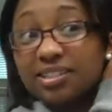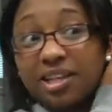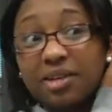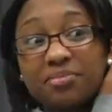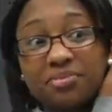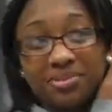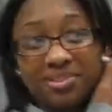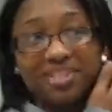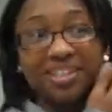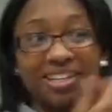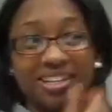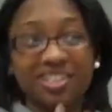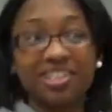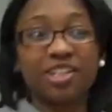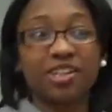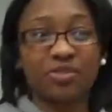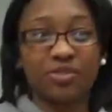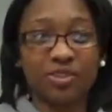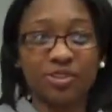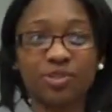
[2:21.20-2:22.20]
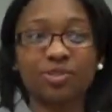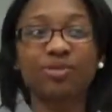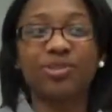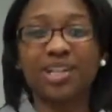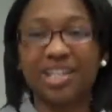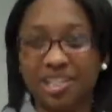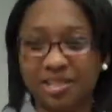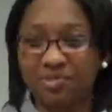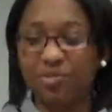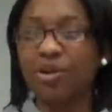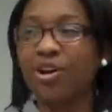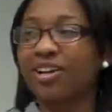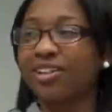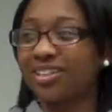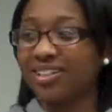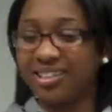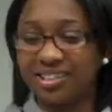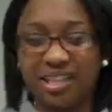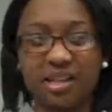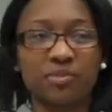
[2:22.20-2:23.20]
of steps, the crystal nice
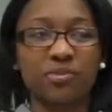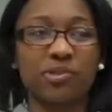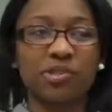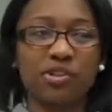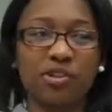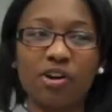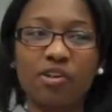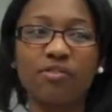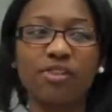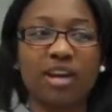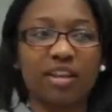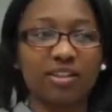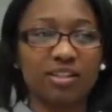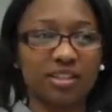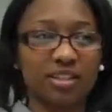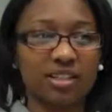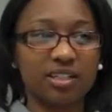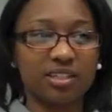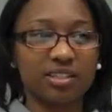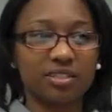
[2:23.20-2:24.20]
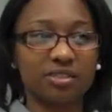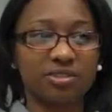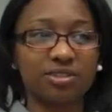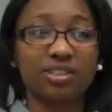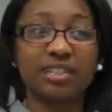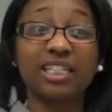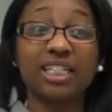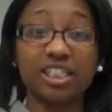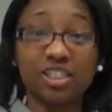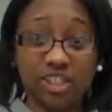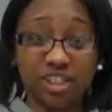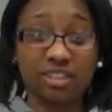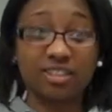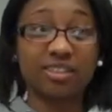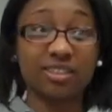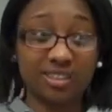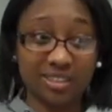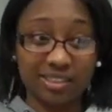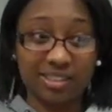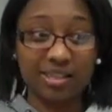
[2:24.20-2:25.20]
sparkly steps we saw, rather than the little dungeon
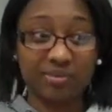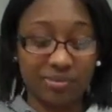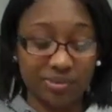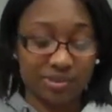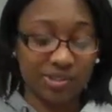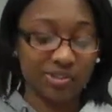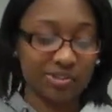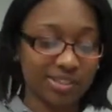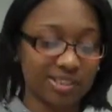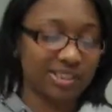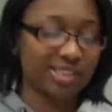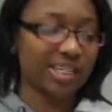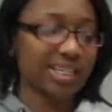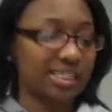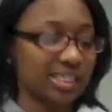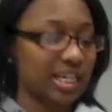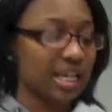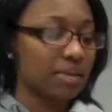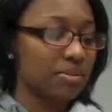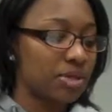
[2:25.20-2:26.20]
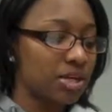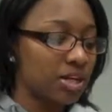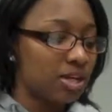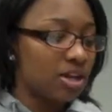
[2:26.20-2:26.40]
looking steps we saw the second time.